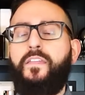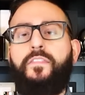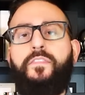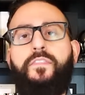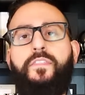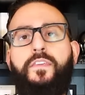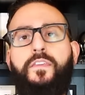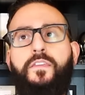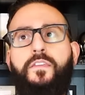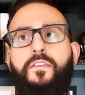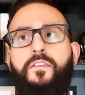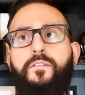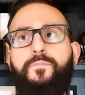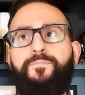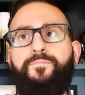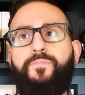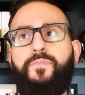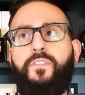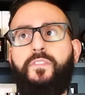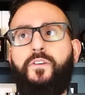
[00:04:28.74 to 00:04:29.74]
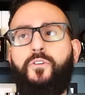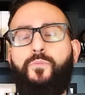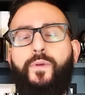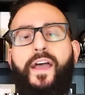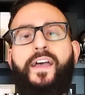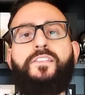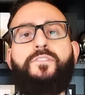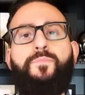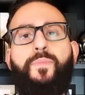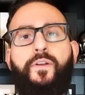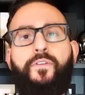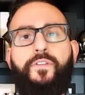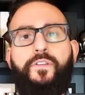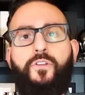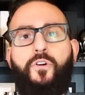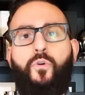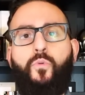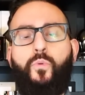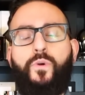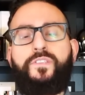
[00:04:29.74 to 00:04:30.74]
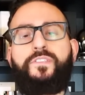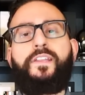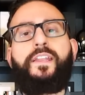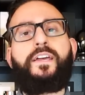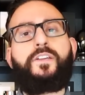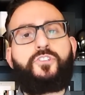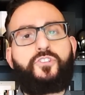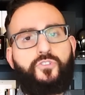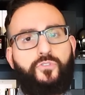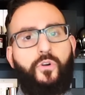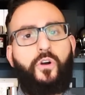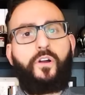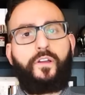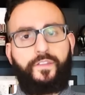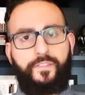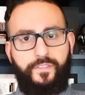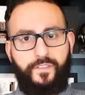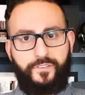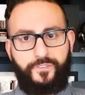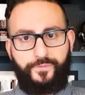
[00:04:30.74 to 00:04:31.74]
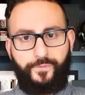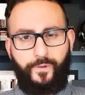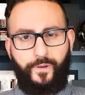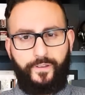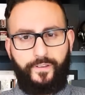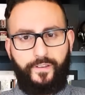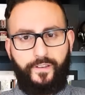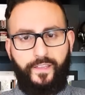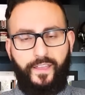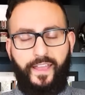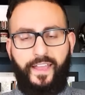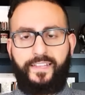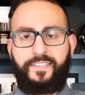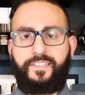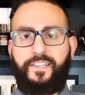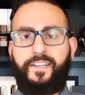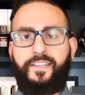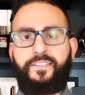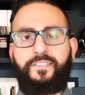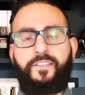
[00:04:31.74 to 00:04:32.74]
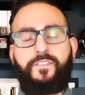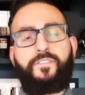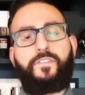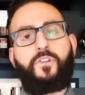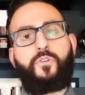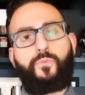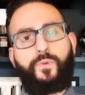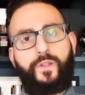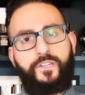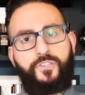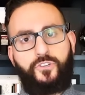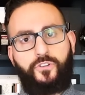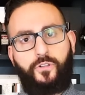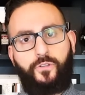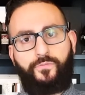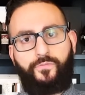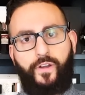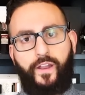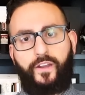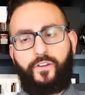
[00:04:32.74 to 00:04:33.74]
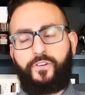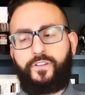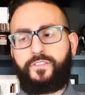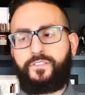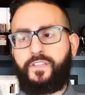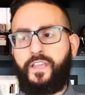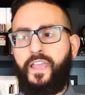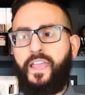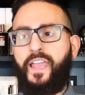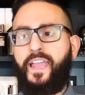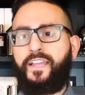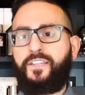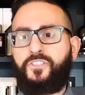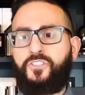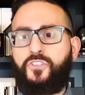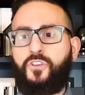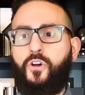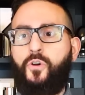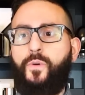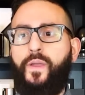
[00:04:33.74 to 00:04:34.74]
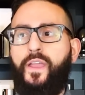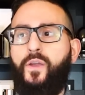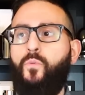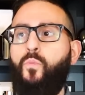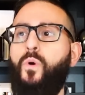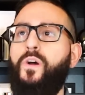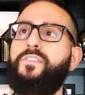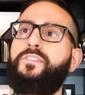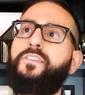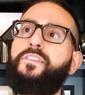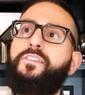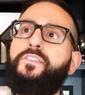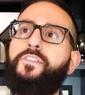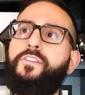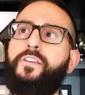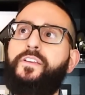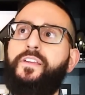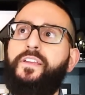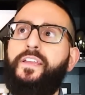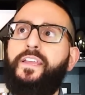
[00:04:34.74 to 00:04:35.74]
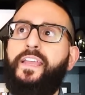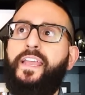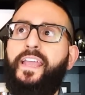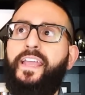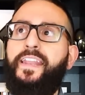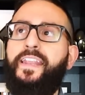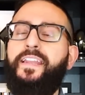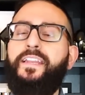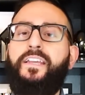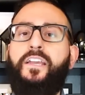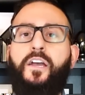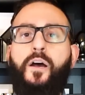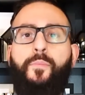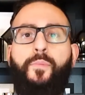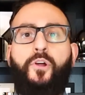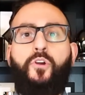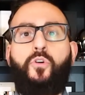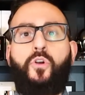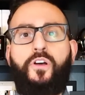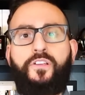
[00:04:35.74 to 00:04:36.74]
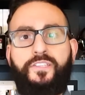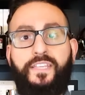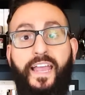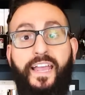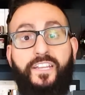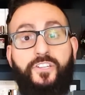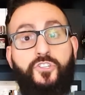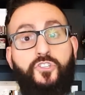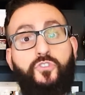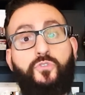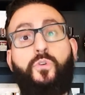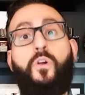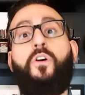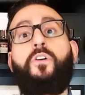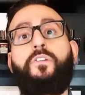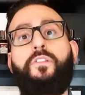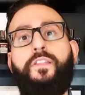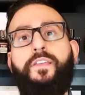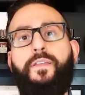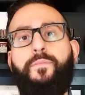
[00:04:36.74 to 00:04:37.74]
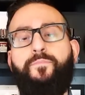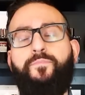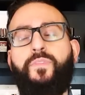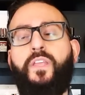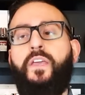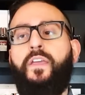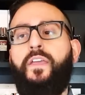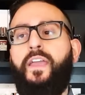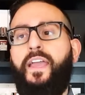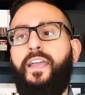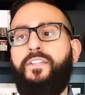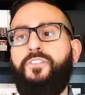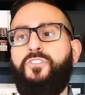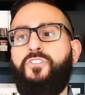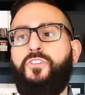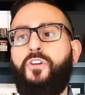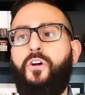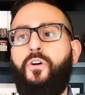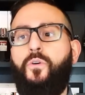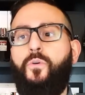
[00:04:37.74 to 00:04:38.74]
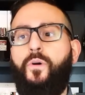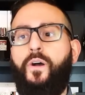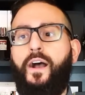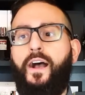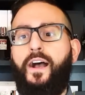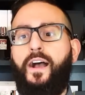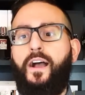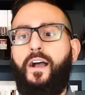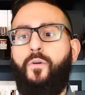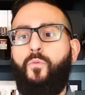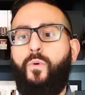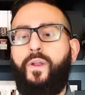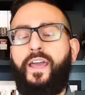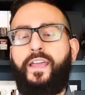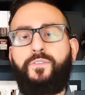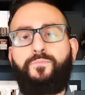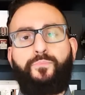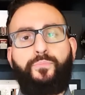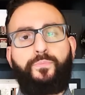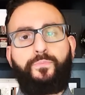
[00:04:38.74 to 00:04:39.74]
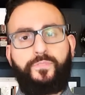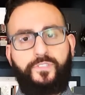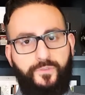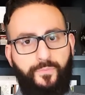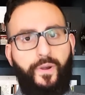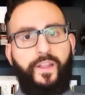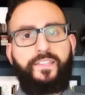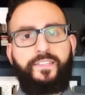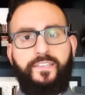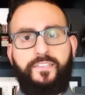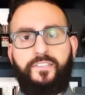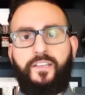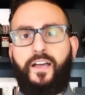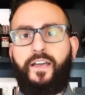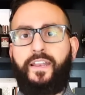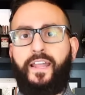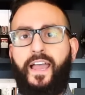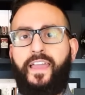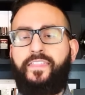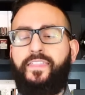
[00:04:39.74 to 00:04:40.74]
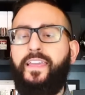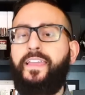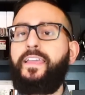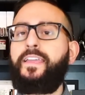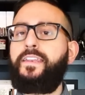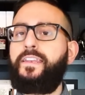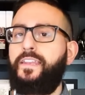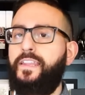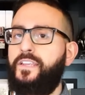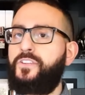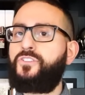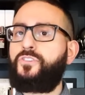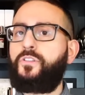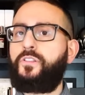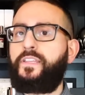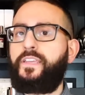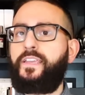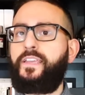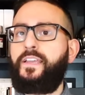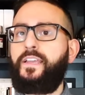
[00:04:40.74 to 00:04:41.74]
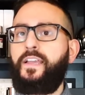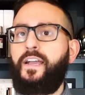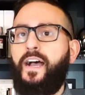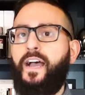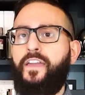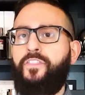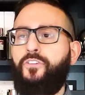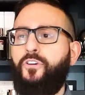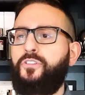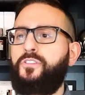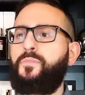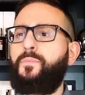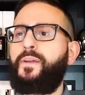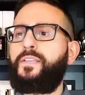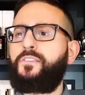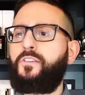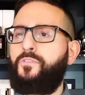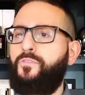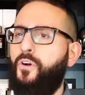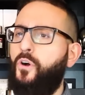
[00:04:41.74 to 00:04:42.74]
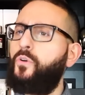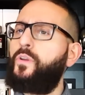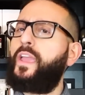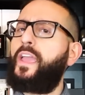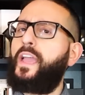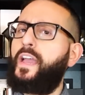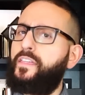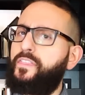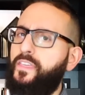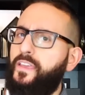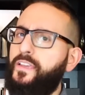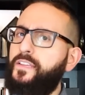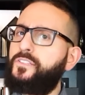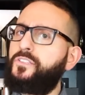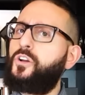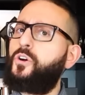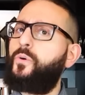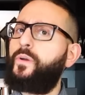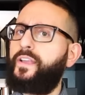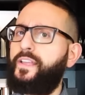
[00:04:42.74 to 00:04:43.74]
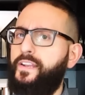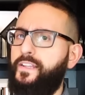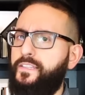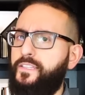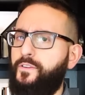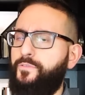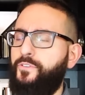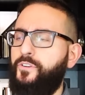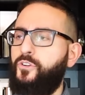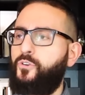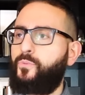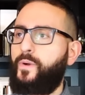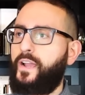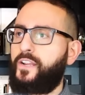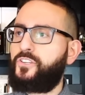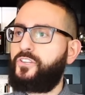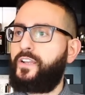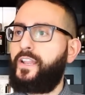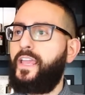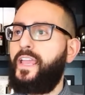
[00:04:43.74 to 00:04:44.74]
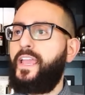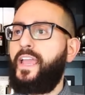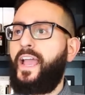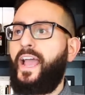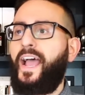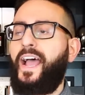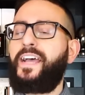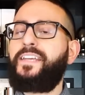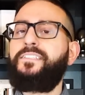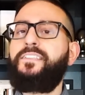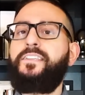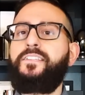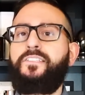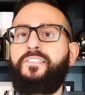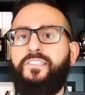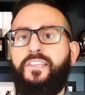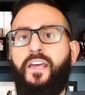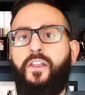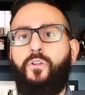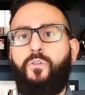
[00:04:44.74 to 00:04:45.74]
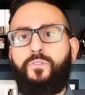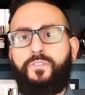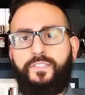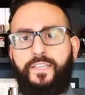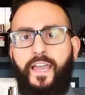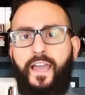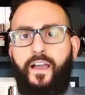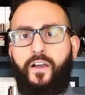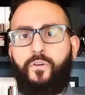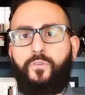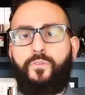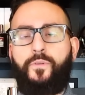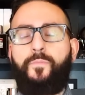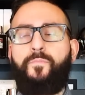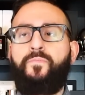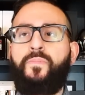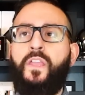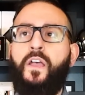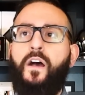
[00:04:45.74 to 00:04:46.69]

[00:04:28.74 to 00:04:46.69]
the raspberry note wasn't as strong in this one as it is in the original fragrance, and so it didn't come across as strongly. And so when I sprayed this on, I think initially I thought to myself, okay, I think it's going in a different direction. As it settled down,